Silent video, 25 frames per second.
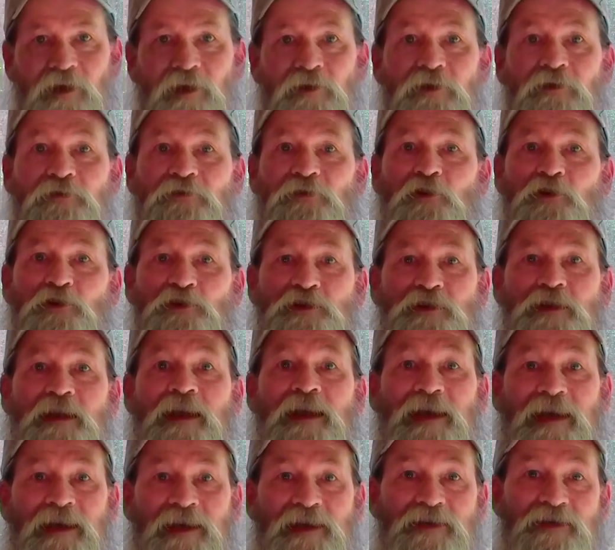The first
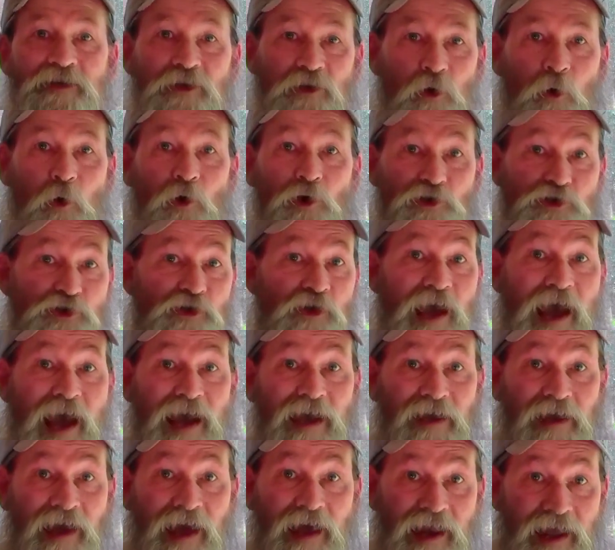thing is, of course, you
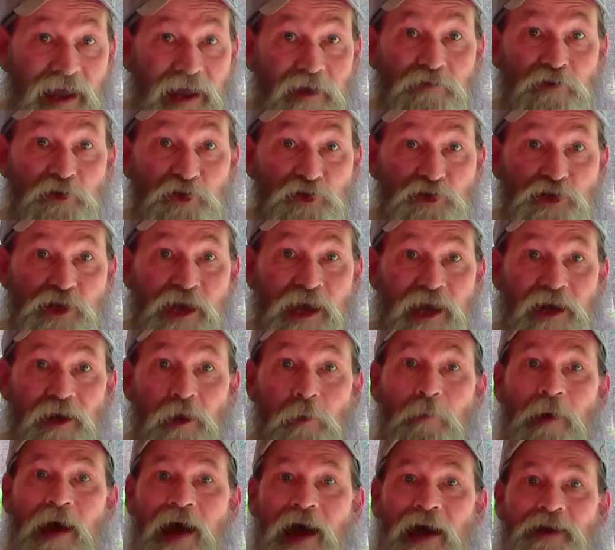got to have your channel
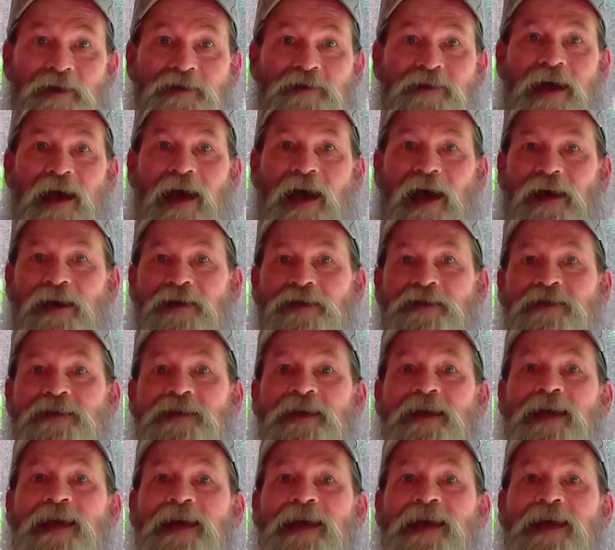monetized.